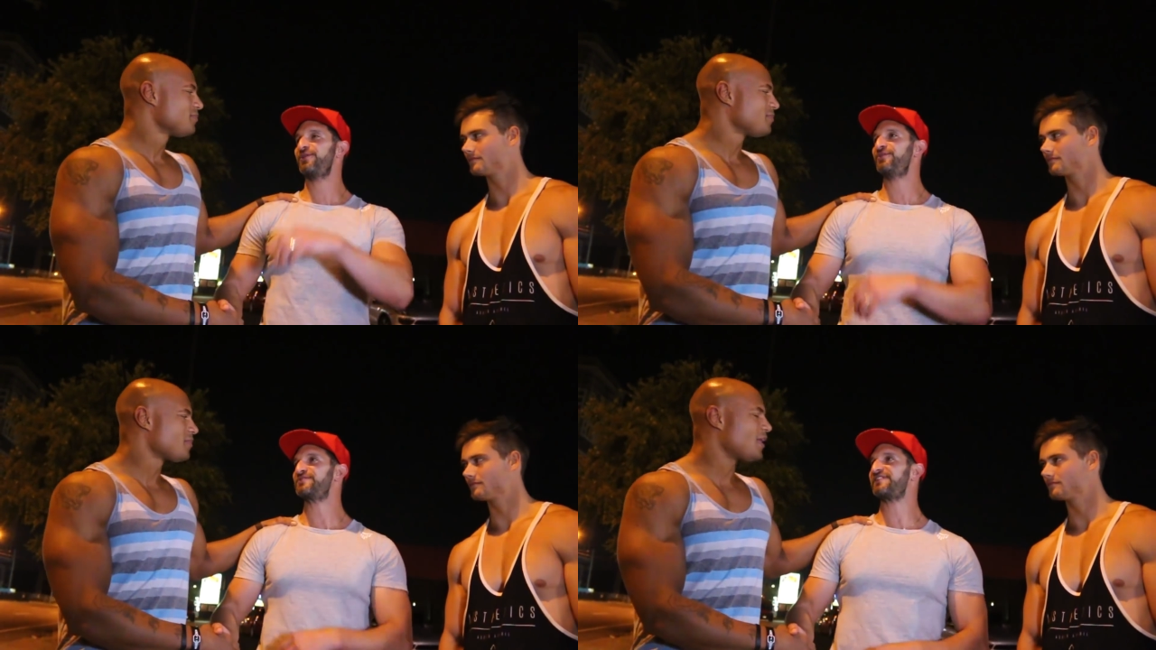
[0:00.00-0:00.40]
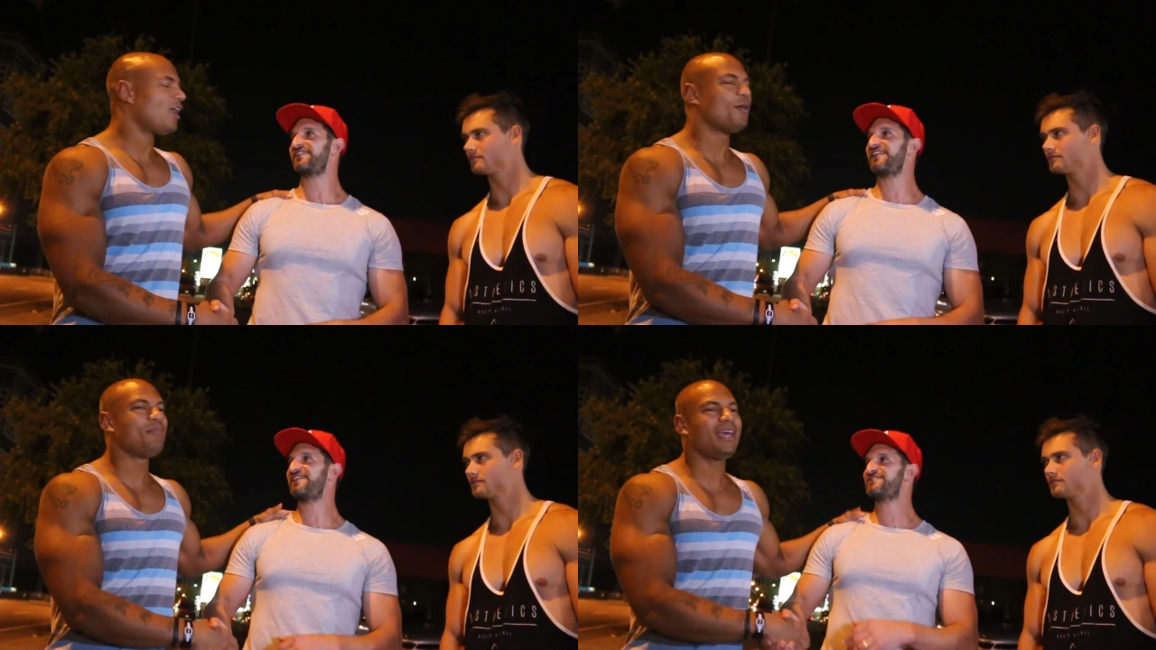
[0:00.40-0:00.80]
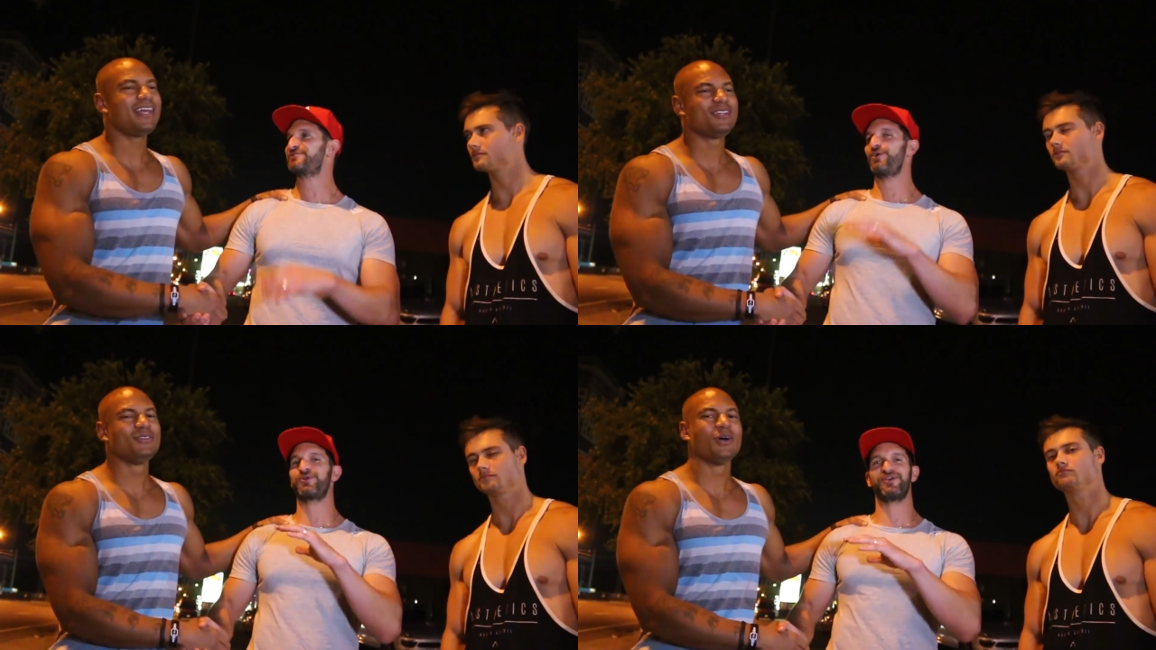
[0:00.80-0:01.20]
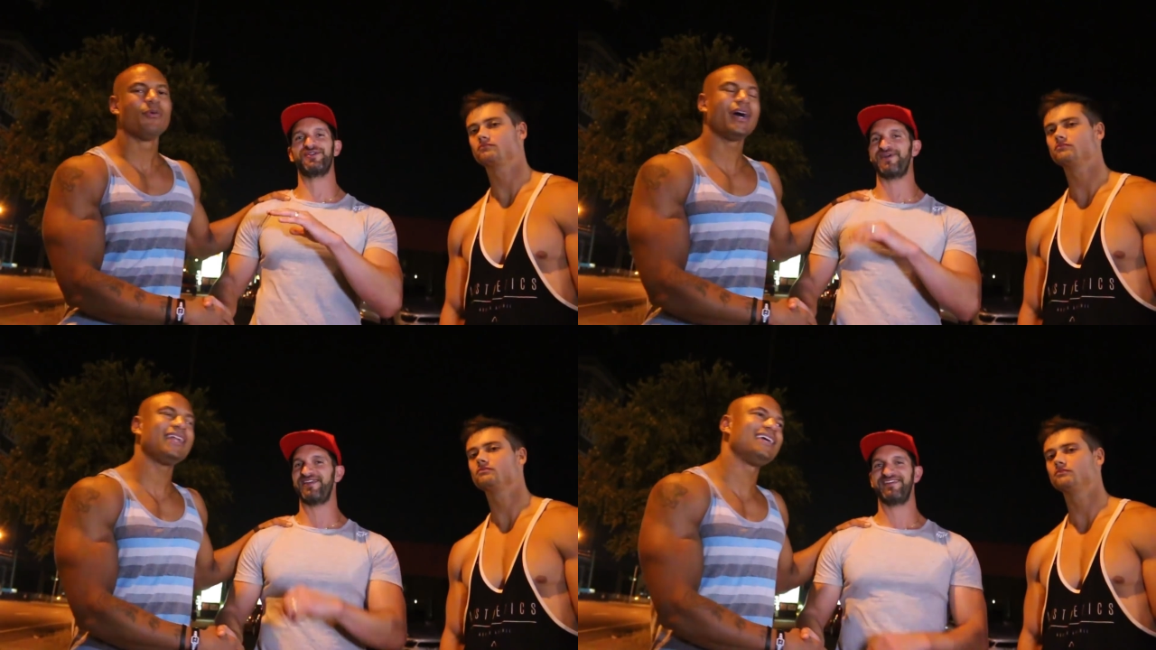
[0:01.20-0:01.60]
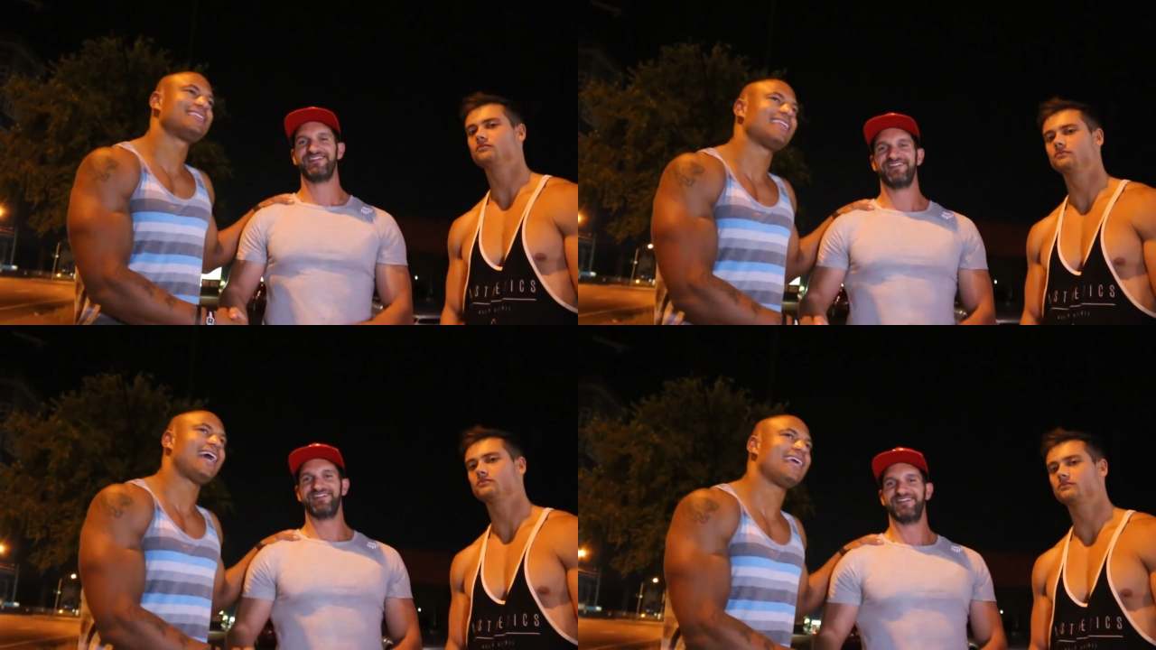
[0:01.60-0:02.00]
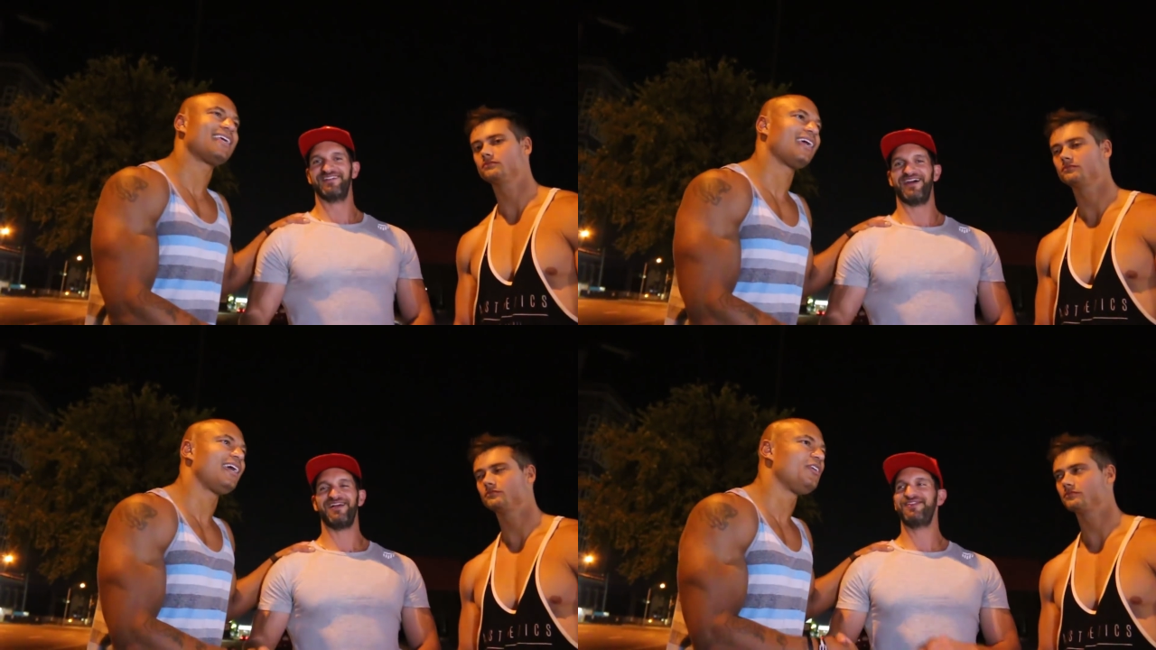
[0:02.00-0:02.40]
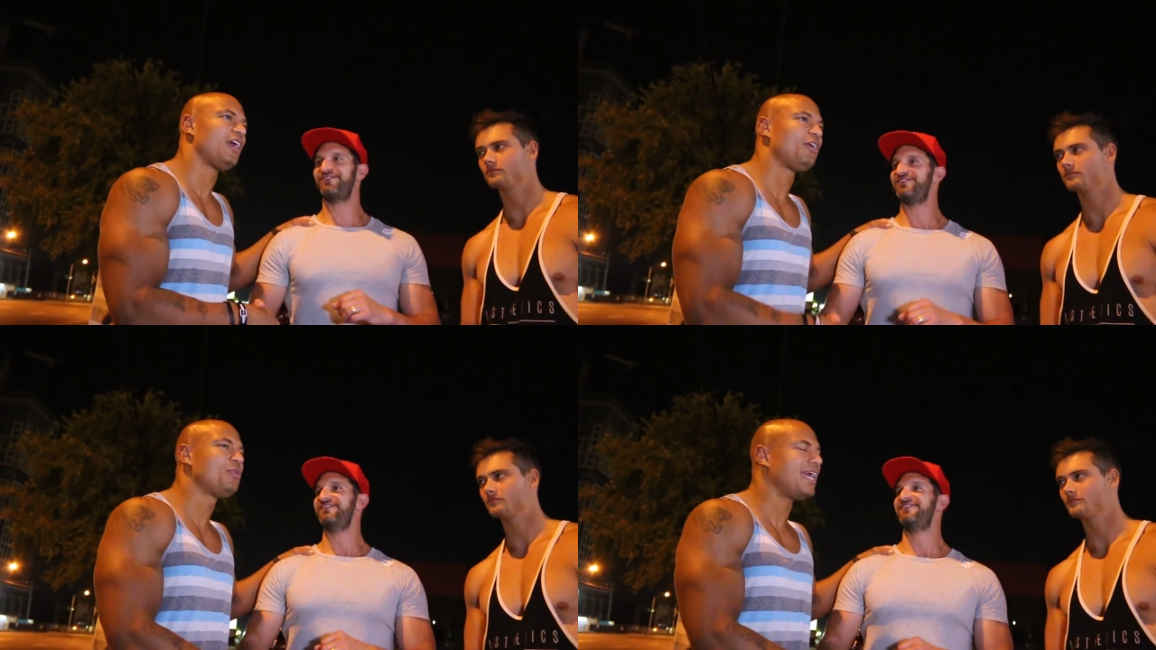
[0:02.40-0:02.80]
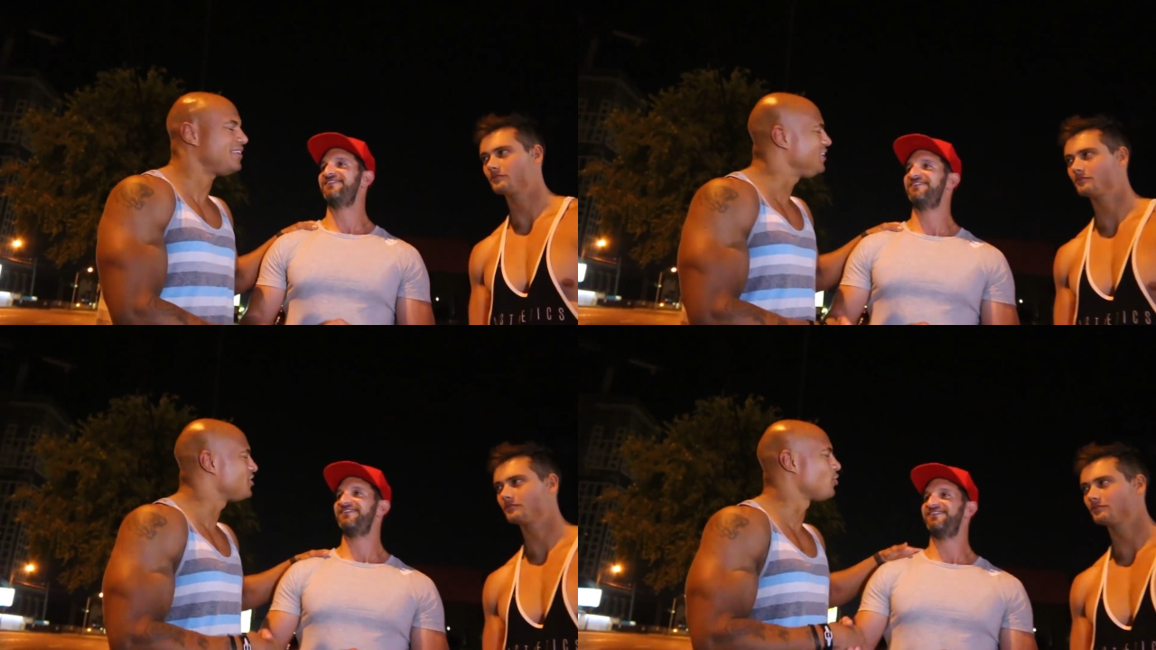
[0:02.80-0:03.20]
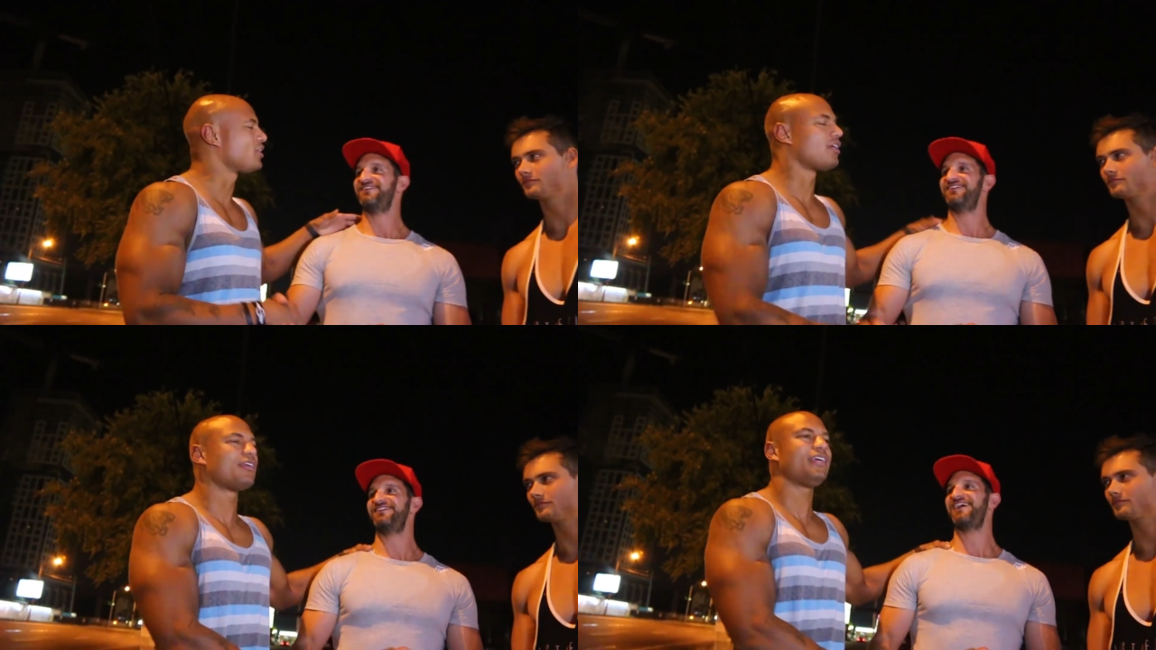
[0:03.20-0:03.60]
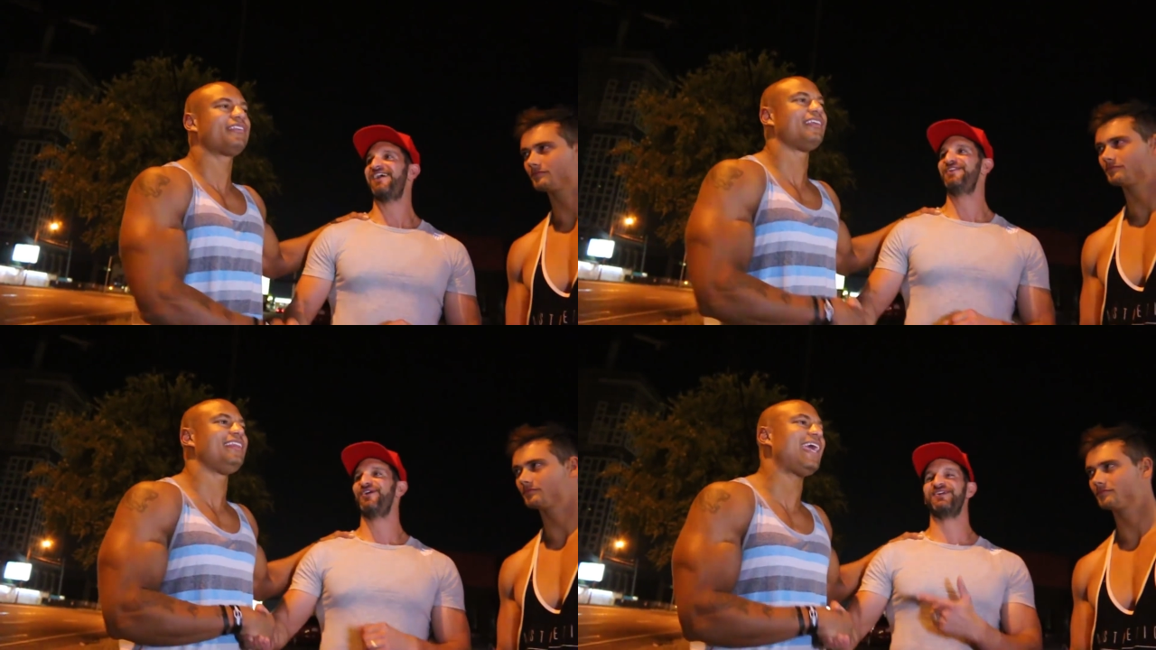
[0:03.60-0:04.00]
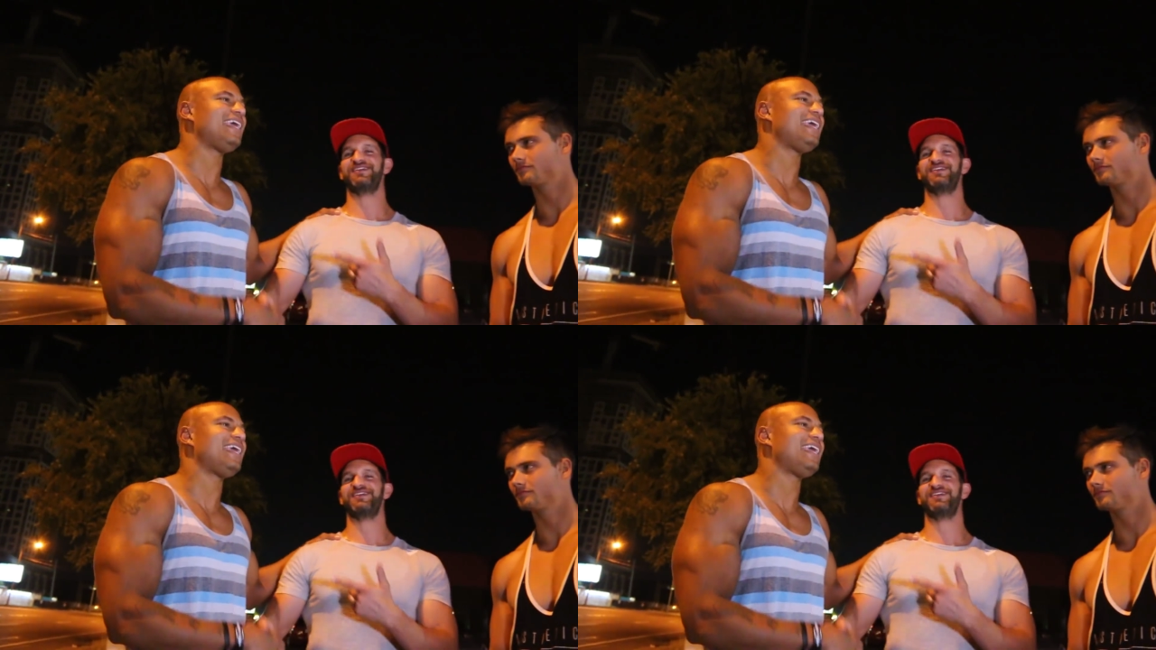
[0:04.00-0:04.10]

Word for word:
Speaker 1: close? Like, oh man, so you know good, what? Man. It's like I love it. You can't teach it or learn it. Yeah, it's I know.